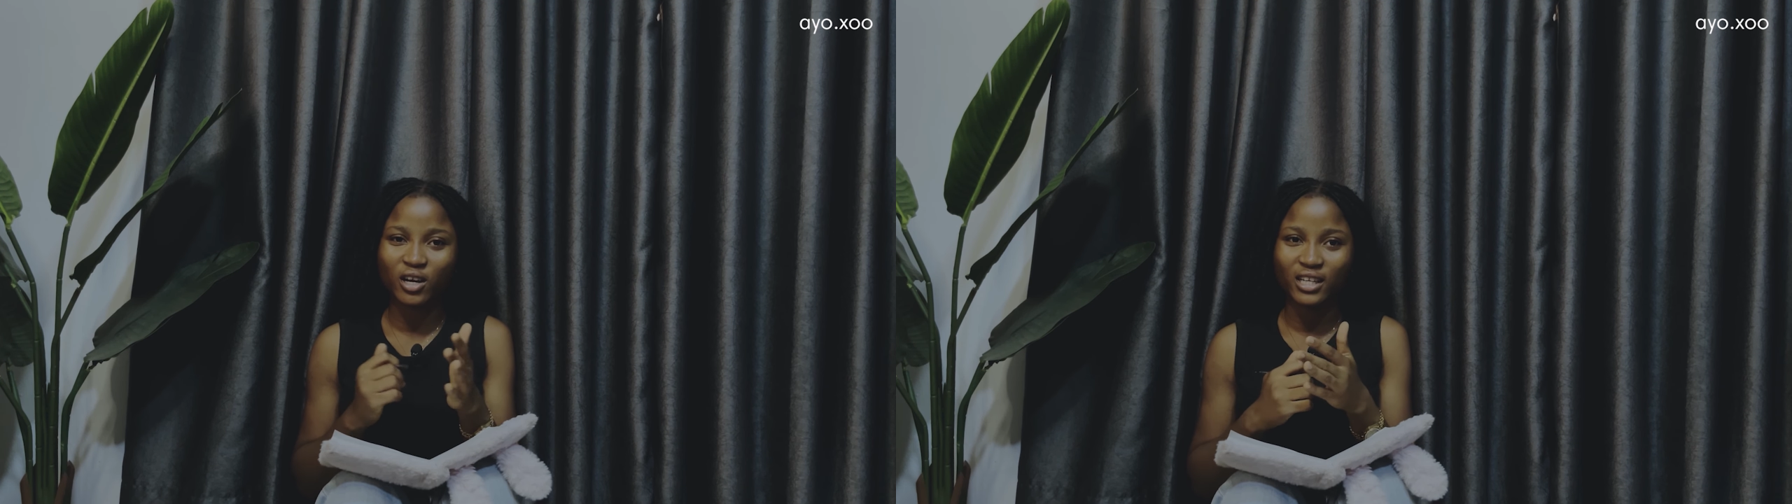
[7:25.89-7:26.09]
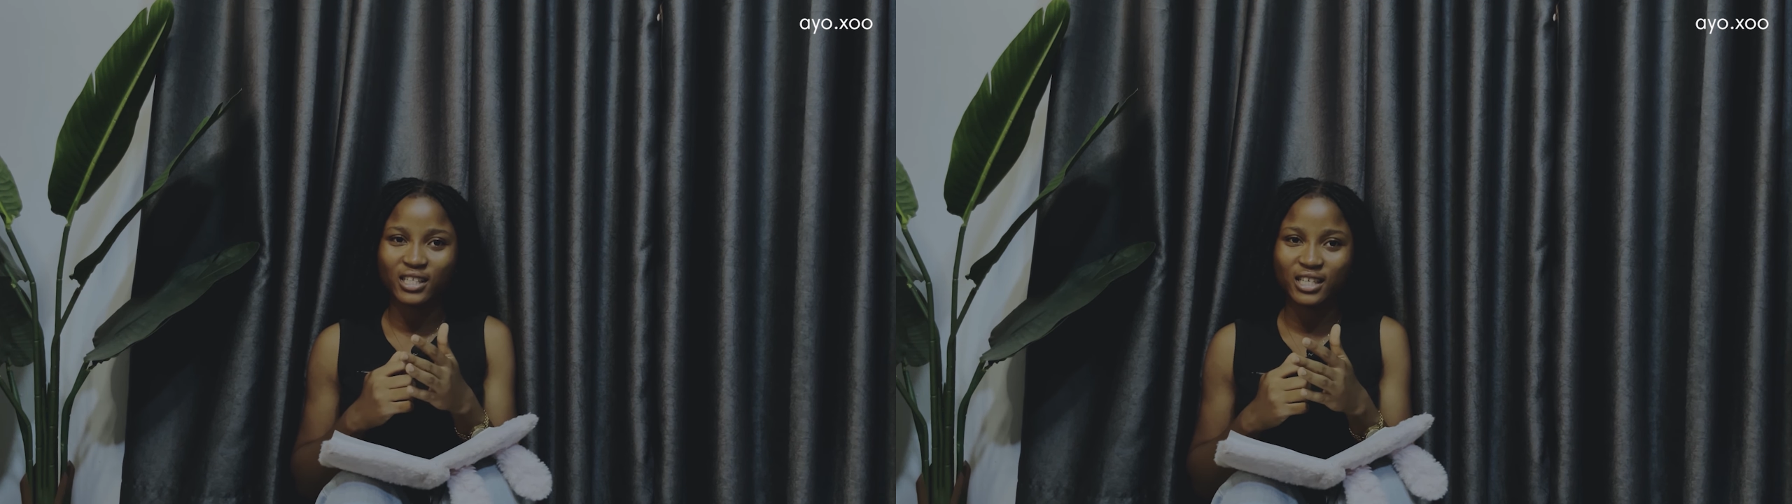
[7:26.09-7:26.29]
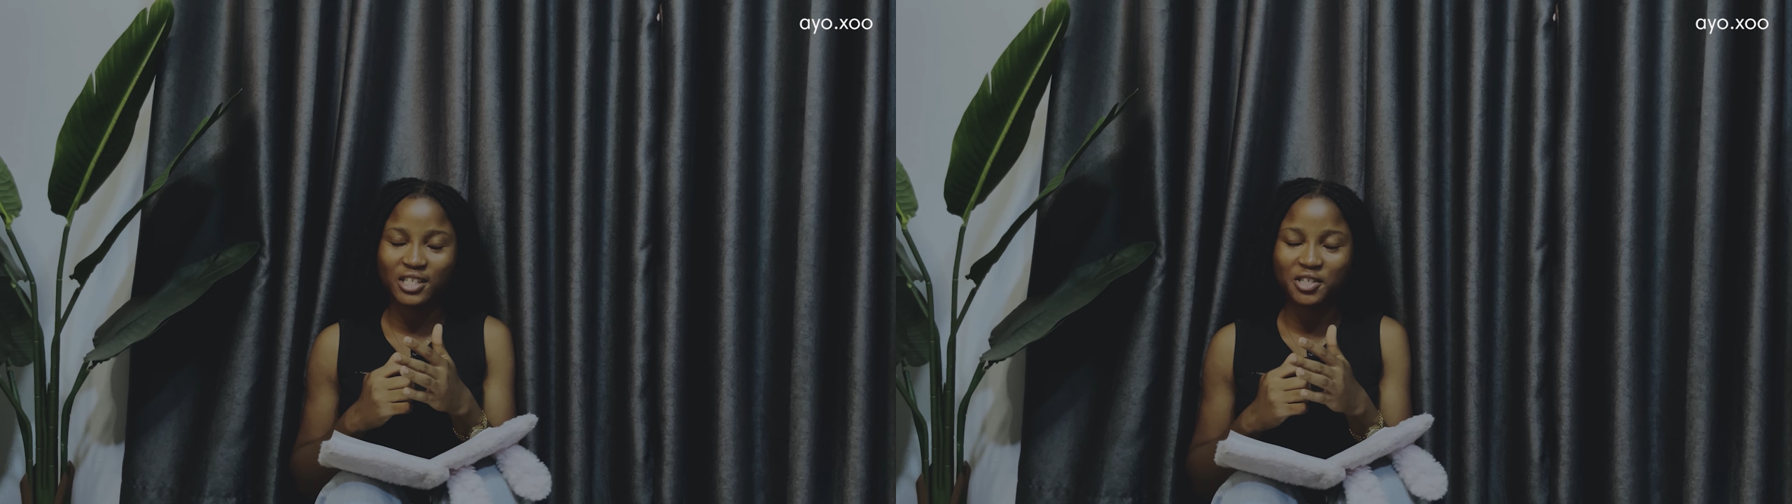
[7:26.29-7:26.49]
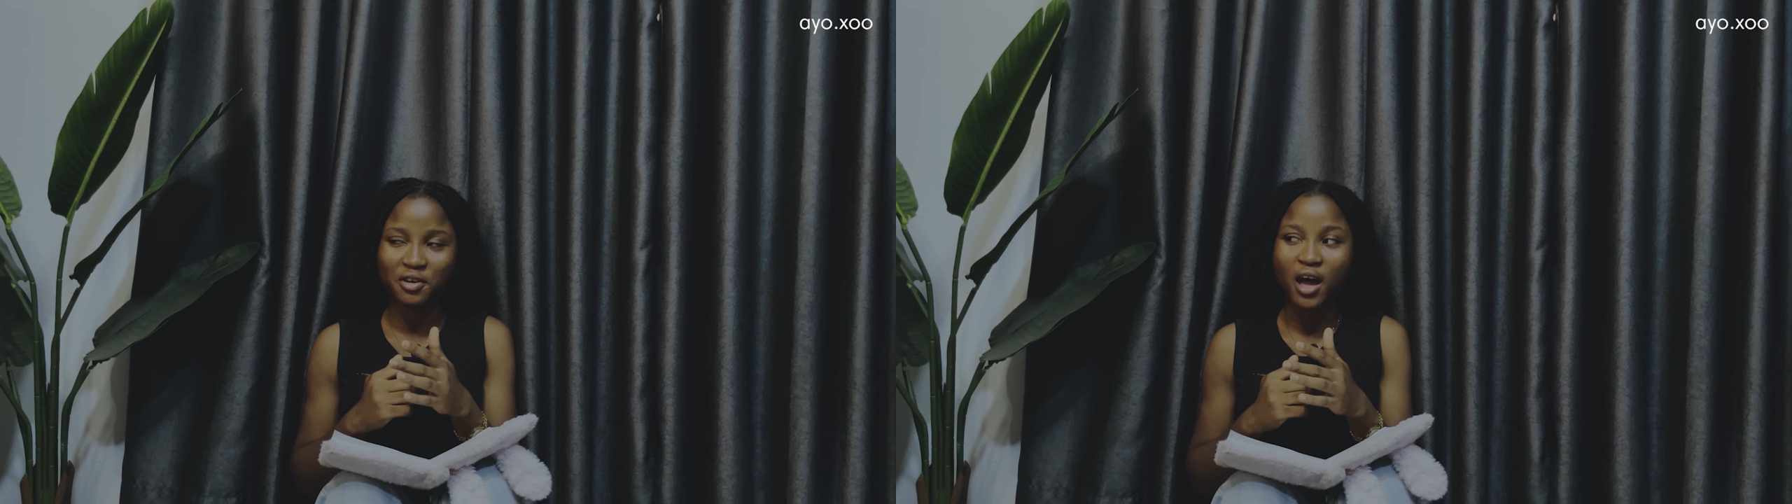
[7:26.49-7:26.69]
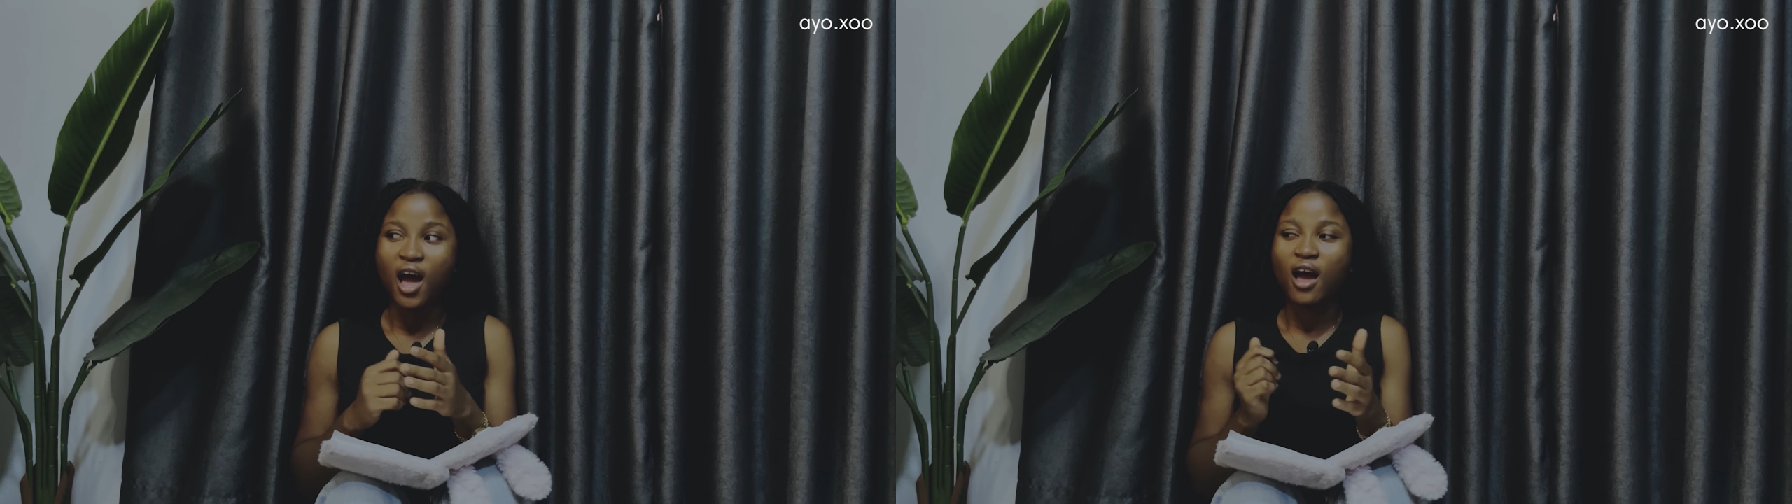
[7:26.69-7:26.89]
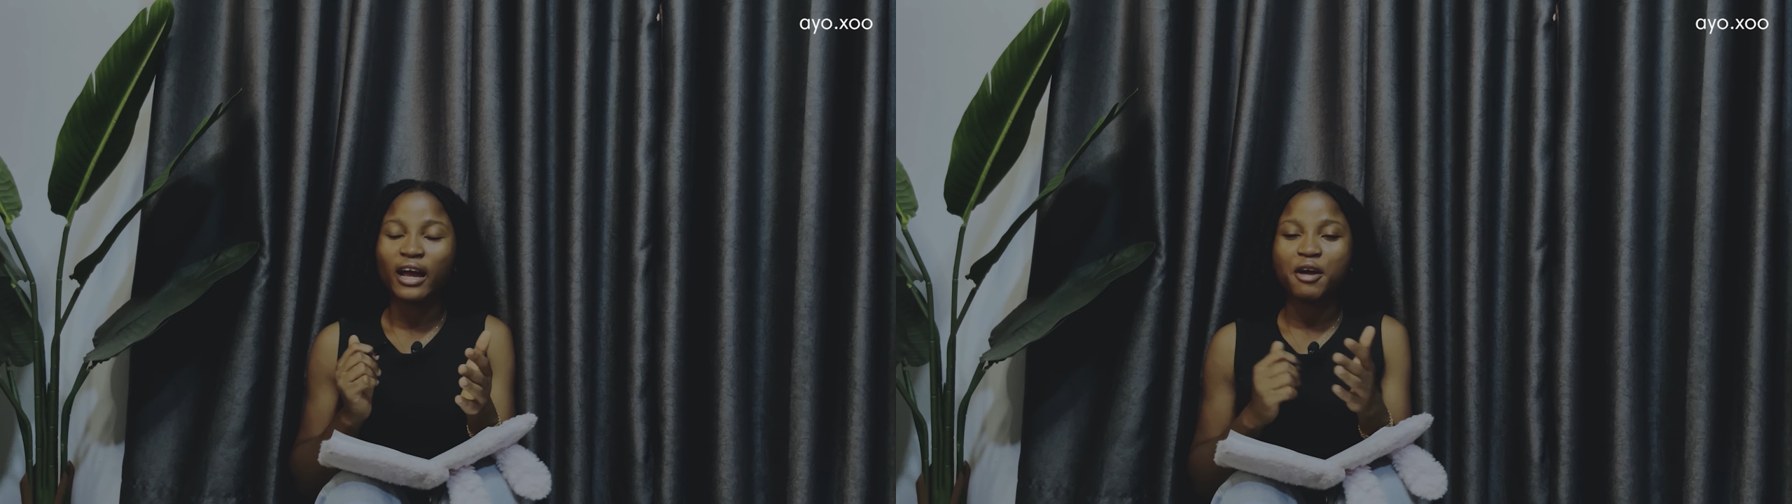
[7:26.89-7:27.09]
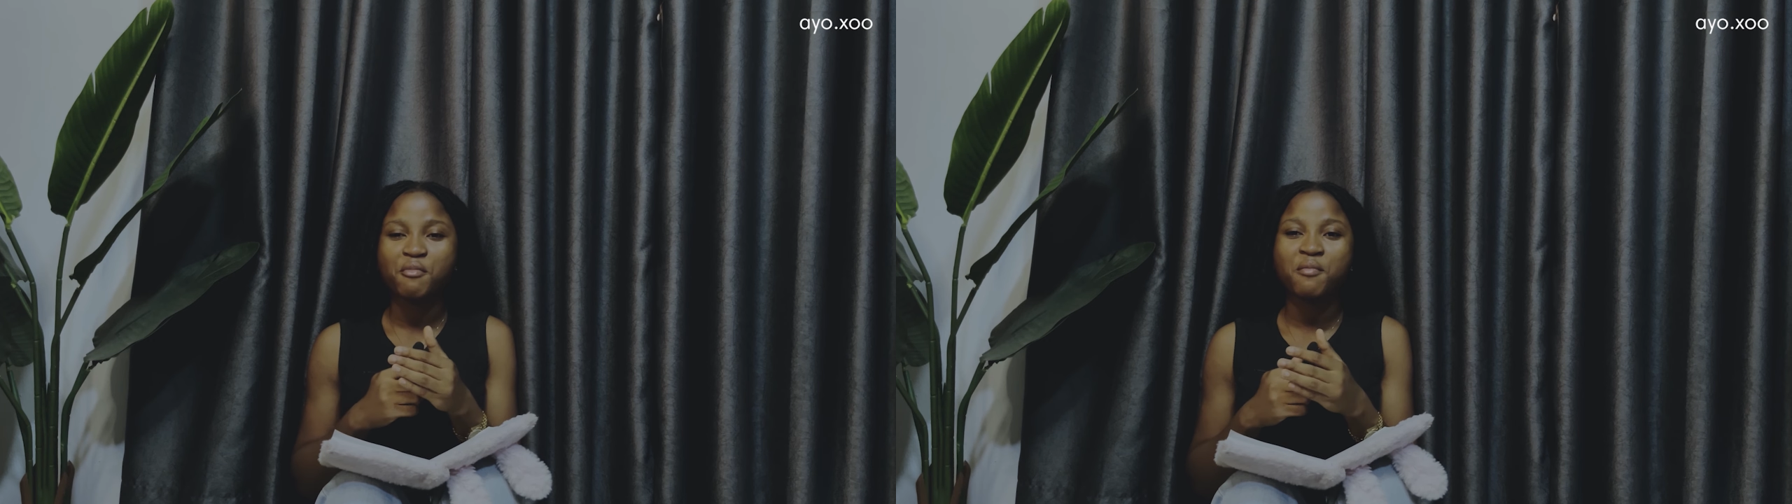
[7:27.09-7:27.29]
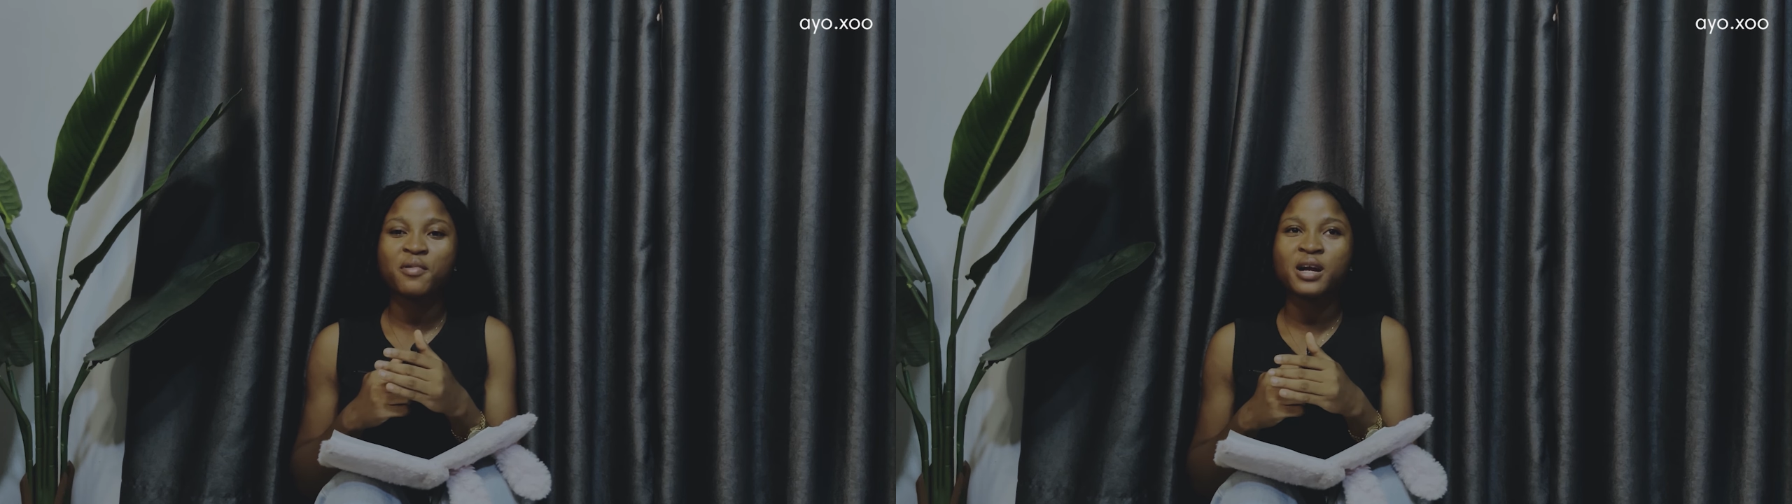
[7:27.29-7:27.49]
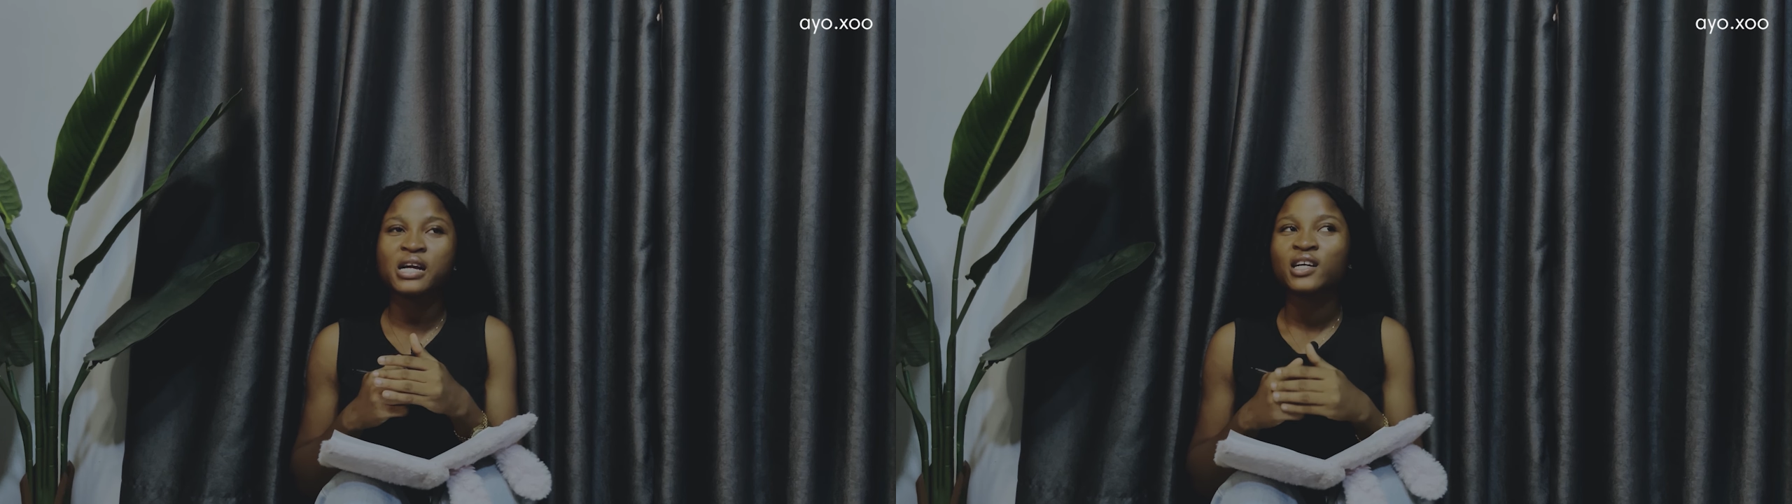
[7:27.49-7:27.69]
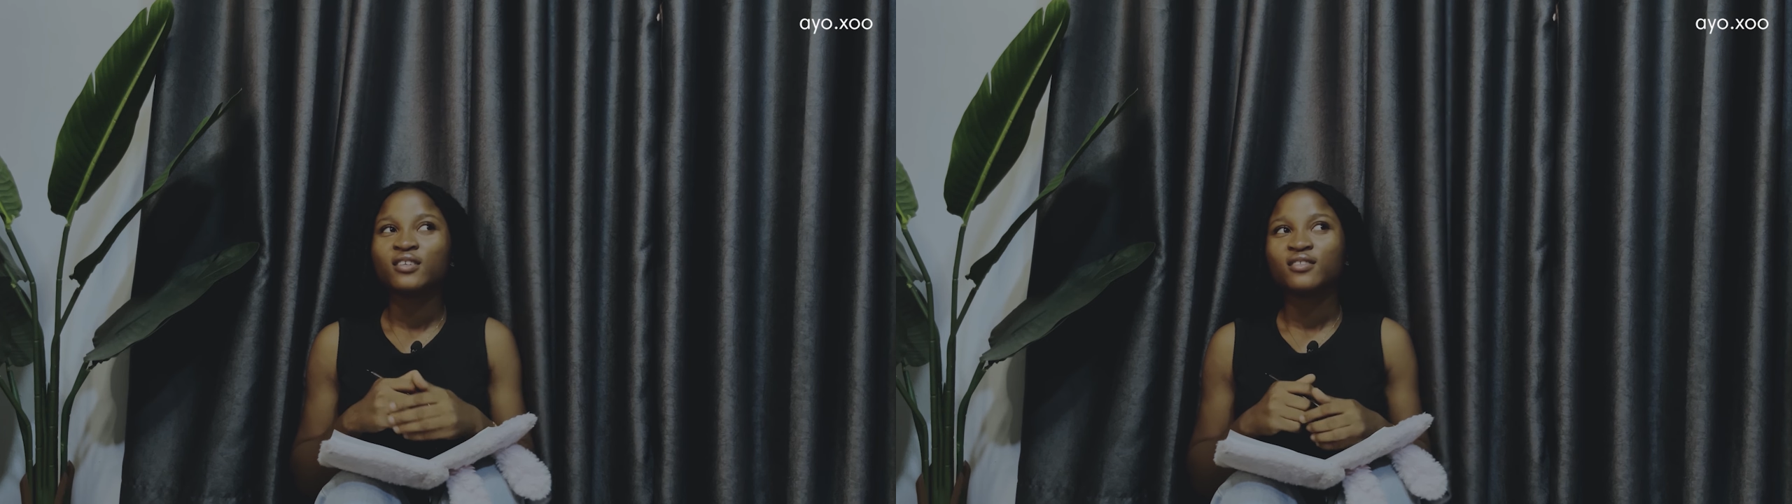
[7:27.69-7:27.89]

architecture. I can remember